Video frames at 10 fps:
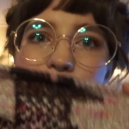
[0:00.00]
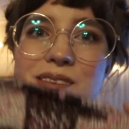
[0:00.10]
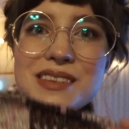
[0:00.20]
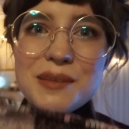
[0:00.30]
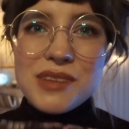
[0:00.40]

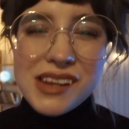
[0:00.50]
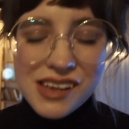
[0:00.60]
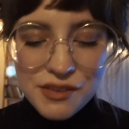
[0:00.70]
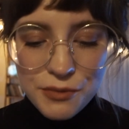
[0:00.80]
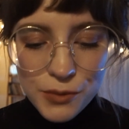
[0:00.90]
person I'm knitting
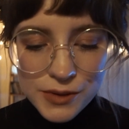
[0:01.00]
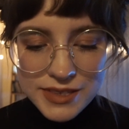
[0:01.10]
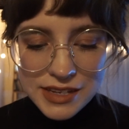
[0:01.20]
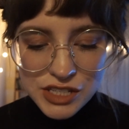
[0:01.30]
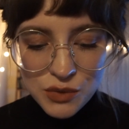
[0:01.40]
it for
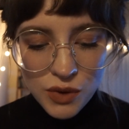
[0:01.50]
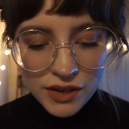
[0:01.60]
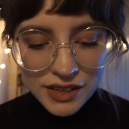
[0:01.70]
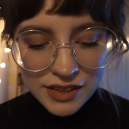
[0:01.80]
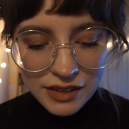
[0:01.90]
said she
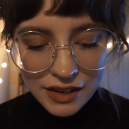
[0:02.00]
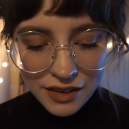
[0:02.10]
wanted